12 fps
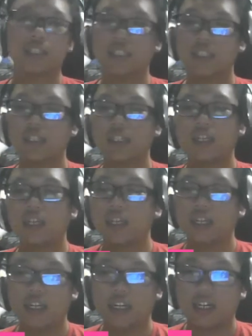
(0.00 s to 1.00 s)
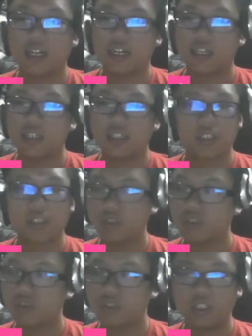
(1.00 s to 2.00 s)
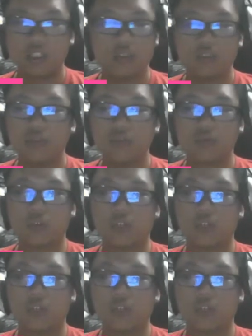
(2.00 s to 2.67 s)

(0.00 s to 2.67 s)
it. That's all you need to do.